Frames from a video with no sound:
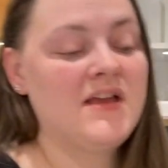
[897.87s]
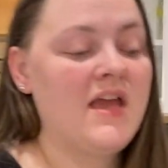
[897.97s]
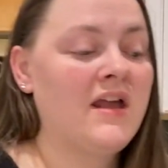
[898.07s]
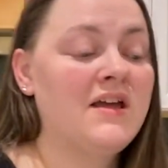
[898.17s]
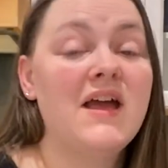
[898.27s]

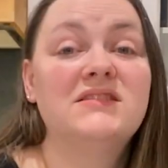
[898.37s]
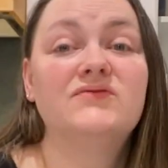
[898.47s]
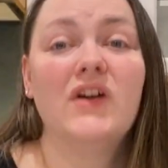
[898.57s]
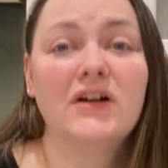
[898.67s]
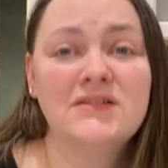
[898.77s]
can. It's
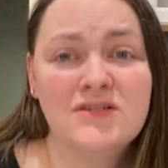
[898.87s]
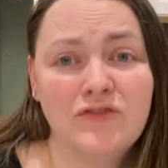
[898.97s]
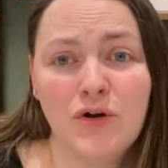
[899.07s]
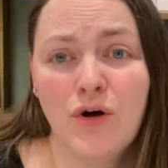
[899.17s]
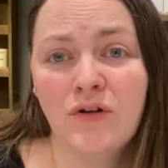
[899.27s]
very
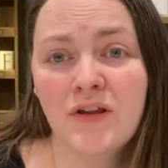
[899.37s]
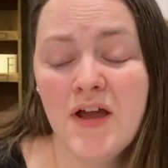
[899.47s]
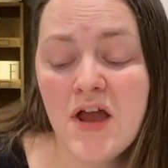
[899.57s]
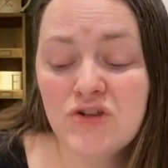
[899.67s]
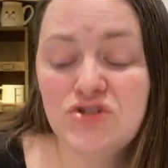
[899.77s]
difficult.
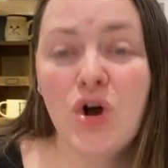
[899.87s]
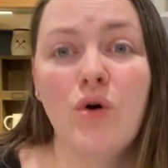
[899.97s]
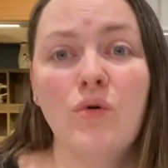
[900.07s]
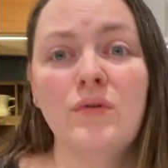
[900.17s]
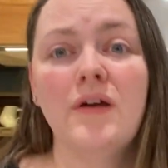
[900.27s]

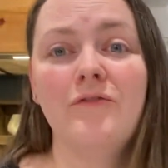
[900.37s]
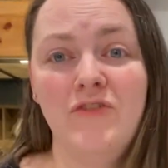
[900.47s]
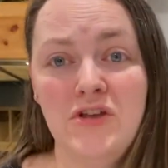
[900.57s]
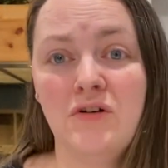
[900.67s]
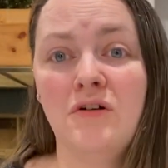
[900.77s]
Don't
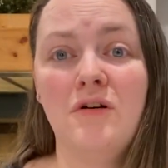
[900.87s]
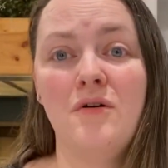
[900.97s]
feel